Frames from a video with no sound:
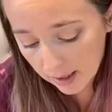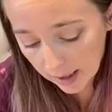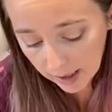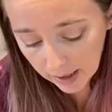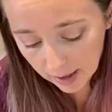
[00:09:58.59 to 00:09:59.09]

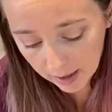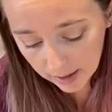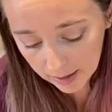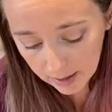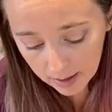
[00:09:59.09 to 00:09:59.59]

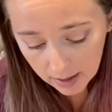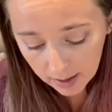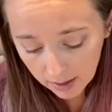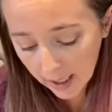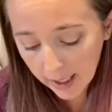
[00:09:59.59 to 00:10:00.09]
and
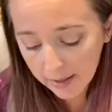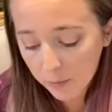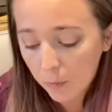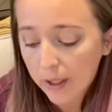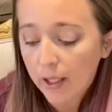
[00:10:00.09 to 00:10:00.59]
has
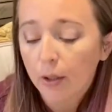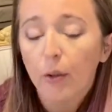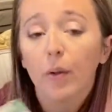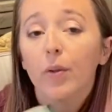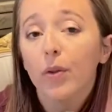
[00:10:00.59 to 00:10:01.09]
reading
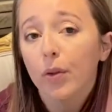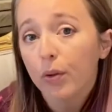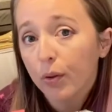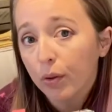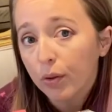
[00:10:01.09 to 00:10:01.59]
goals.